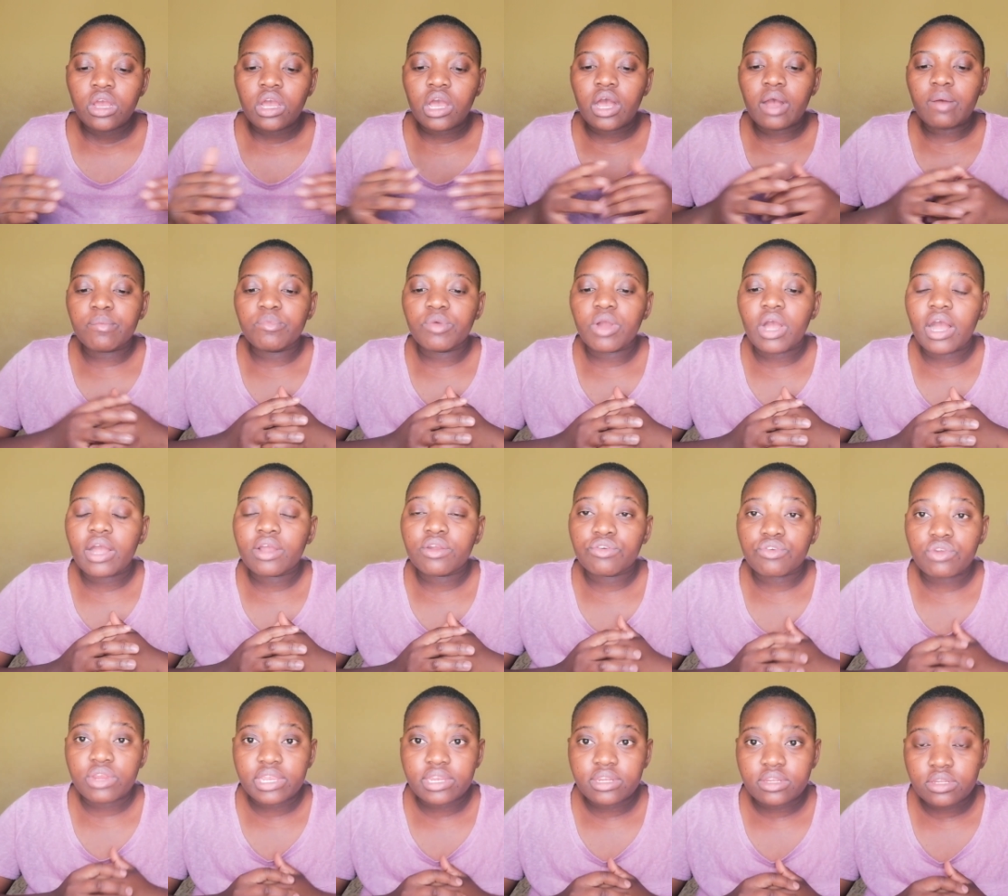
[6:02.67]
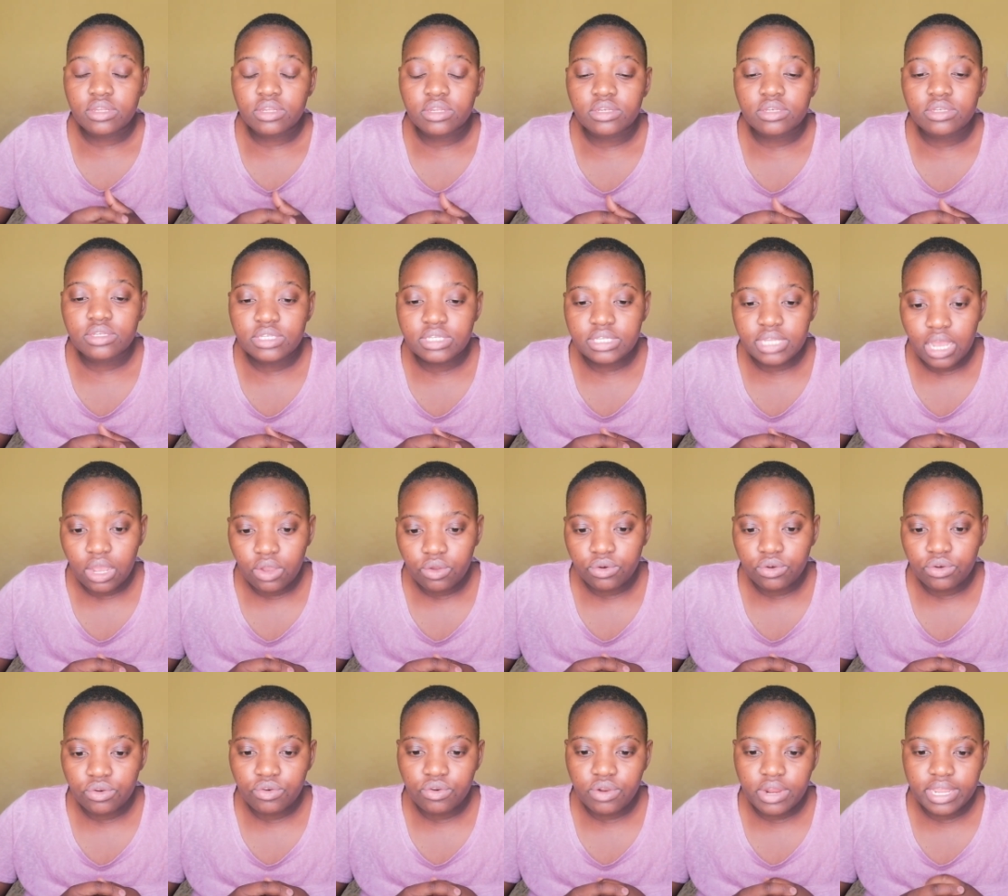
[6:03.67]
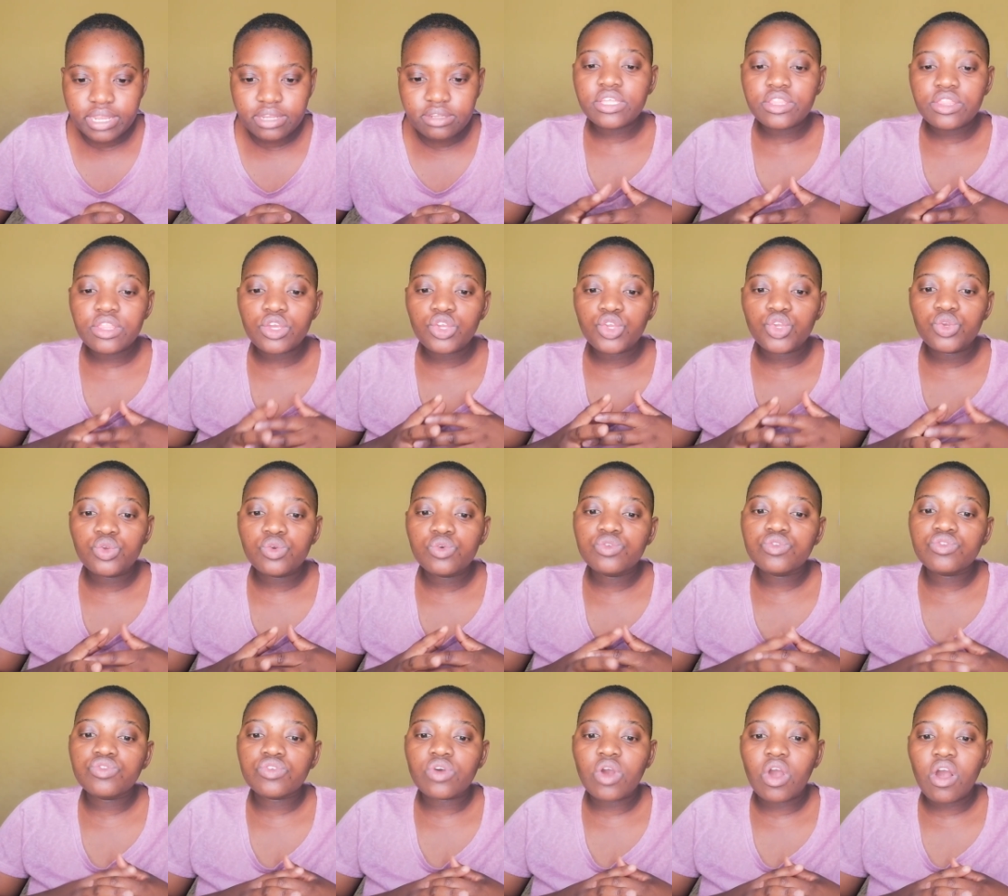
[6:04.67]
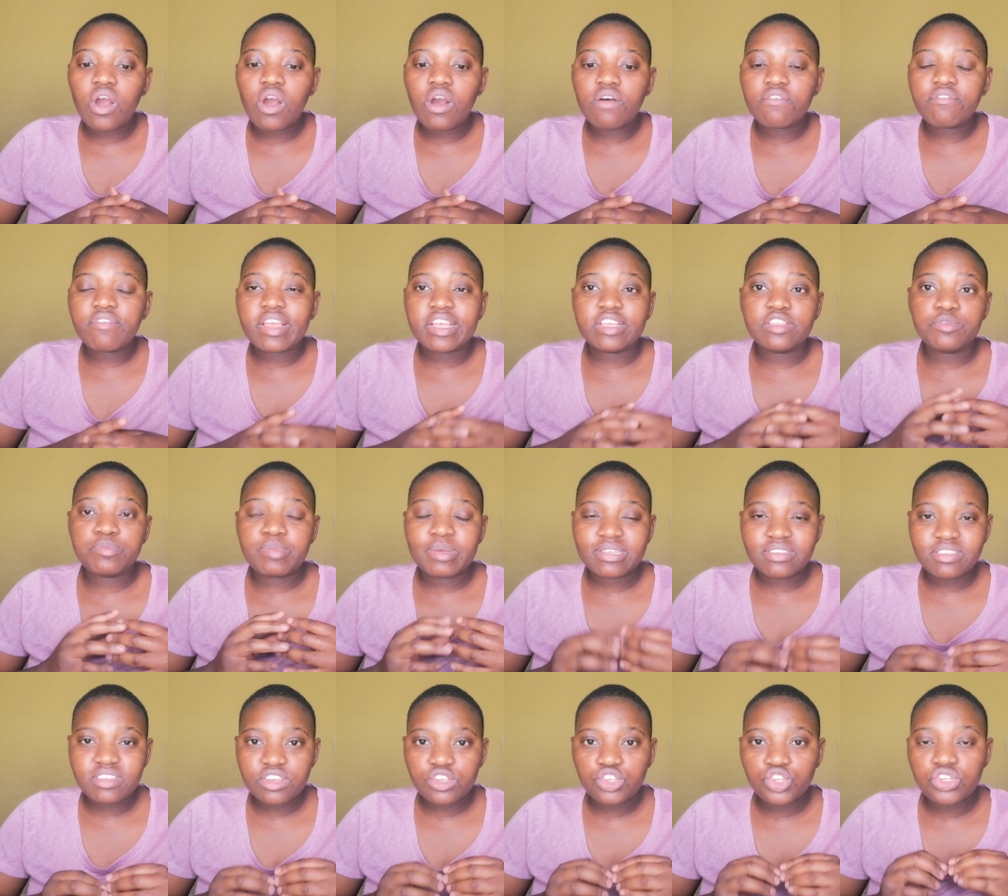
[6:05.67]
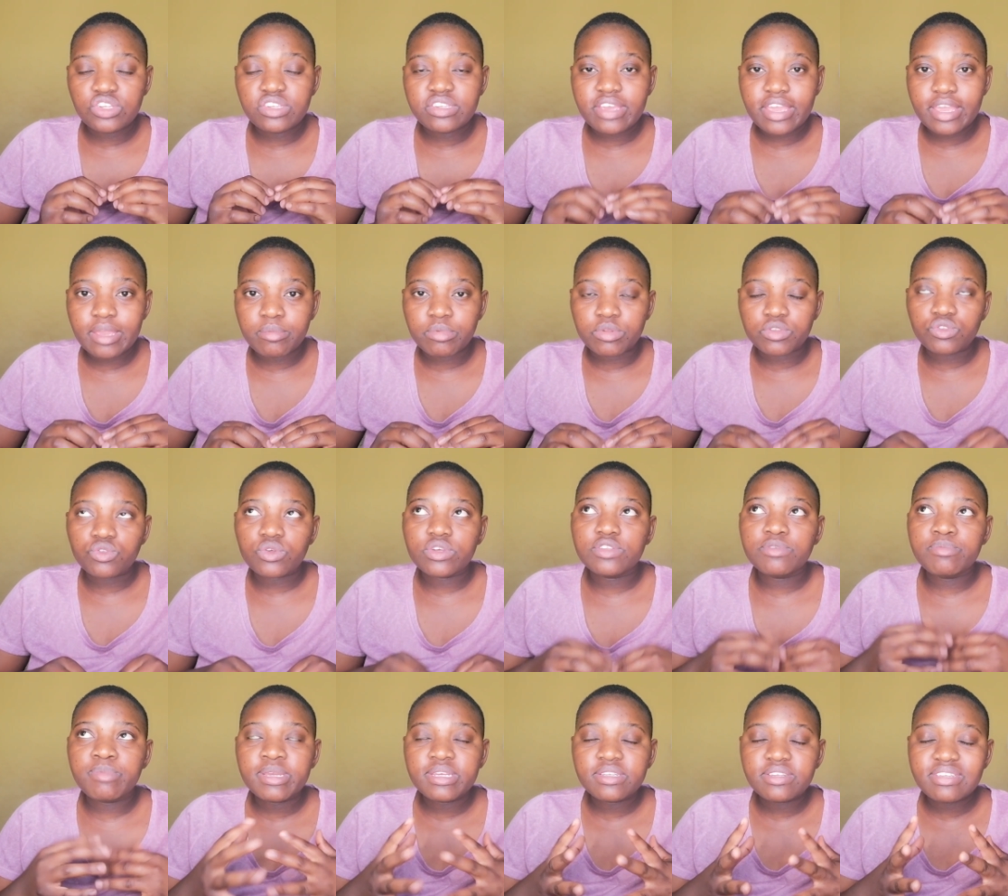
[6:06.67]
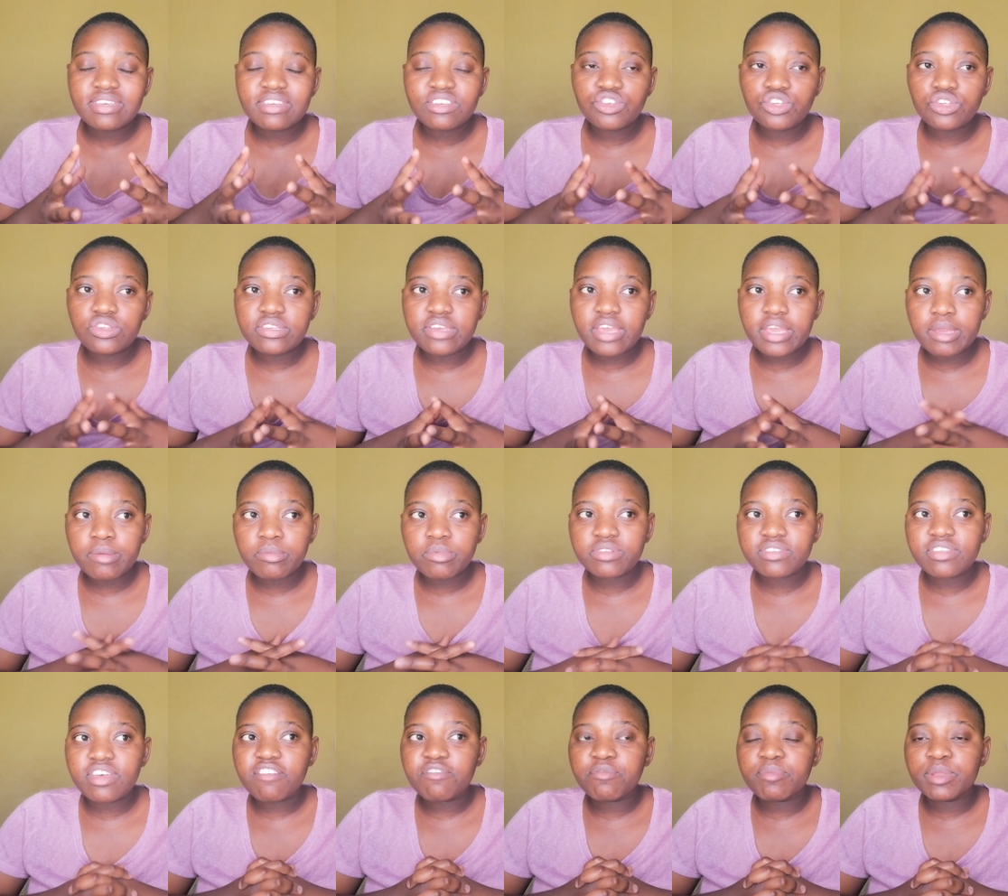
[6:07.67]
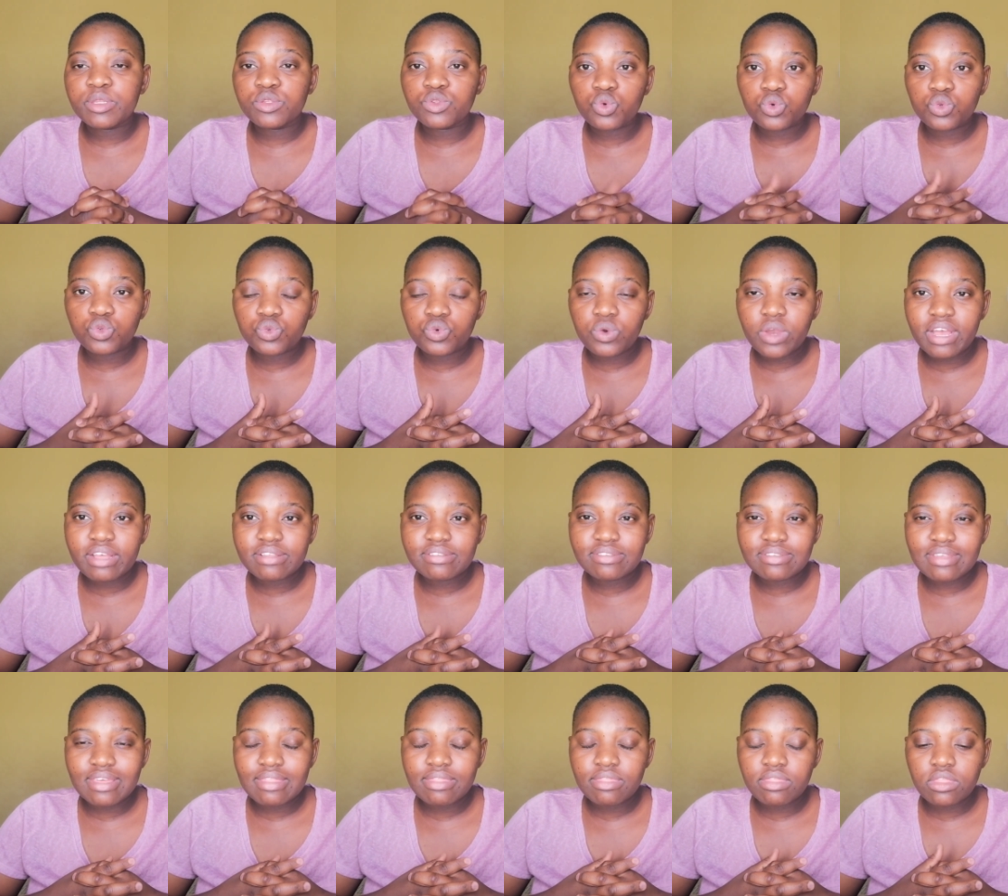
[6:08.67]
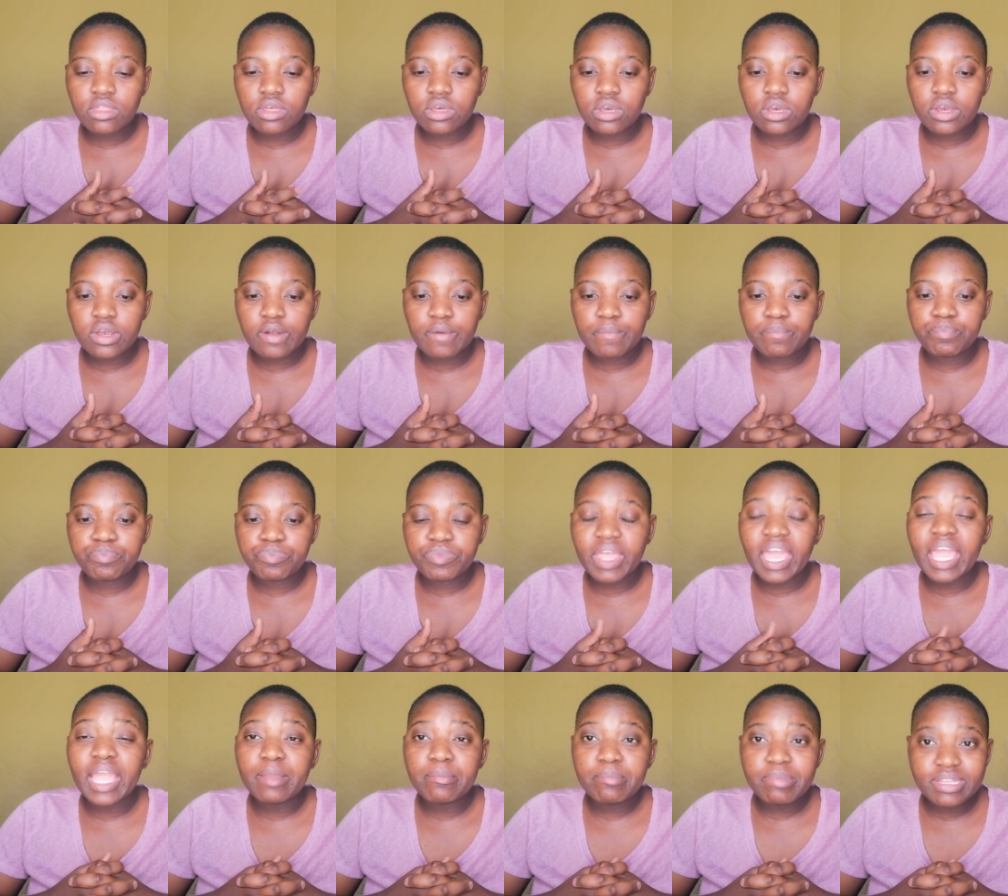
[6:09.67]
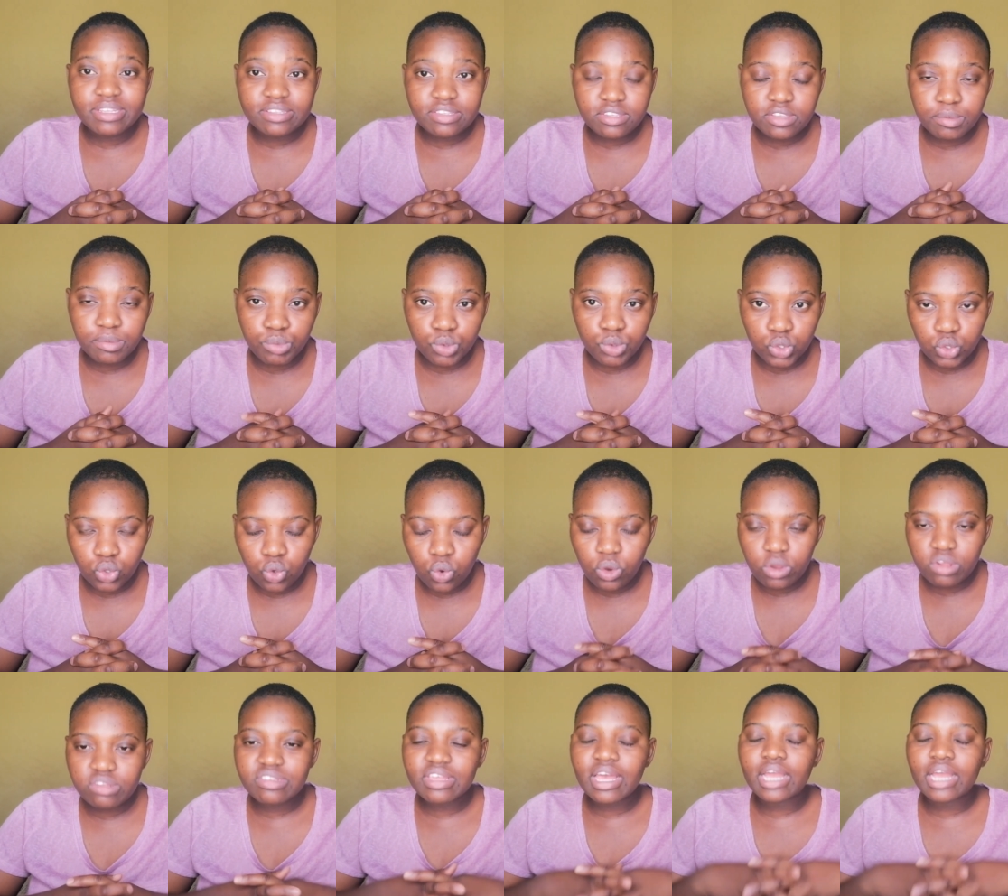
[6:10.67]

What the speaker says: are graded down, right? The use of expectation tables. So expectation tables have been taught to us in the APT board course.